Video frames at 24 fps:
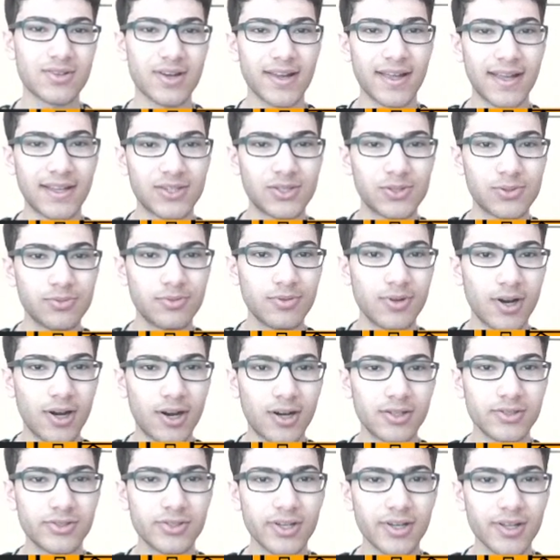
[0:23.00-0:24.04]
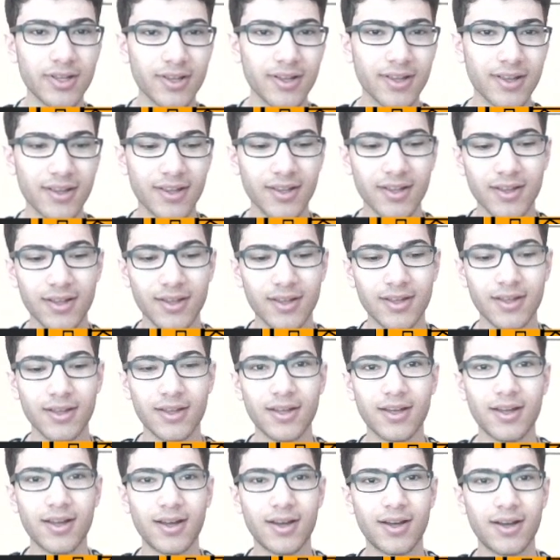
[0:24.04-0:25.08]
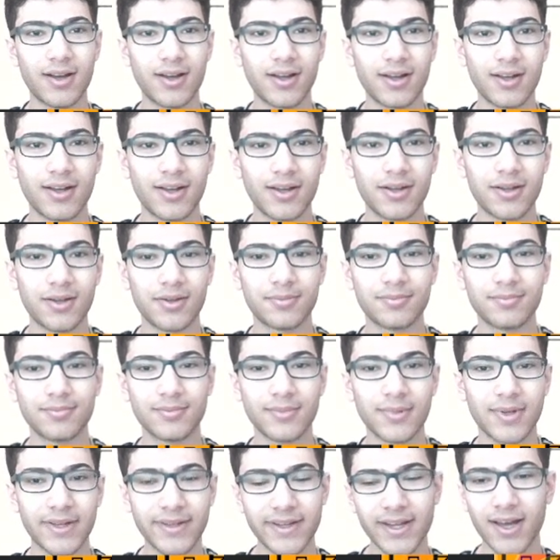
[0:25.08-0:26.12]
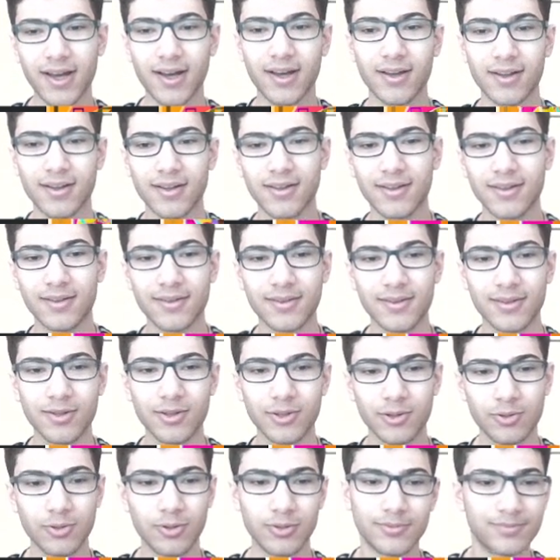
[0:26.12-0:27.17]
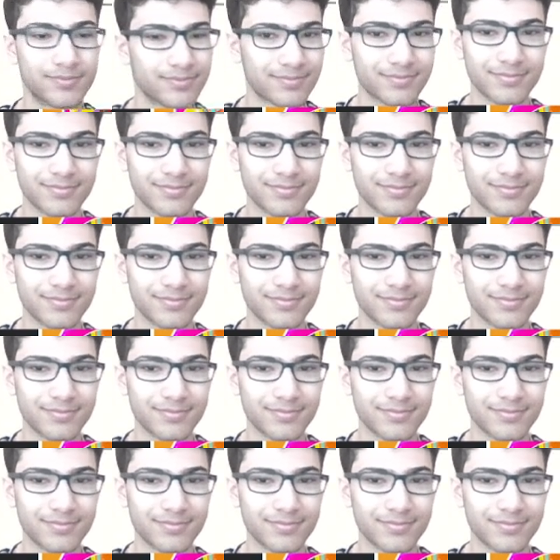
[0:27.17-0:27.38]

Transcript: try to get to 100. And yeah, cool.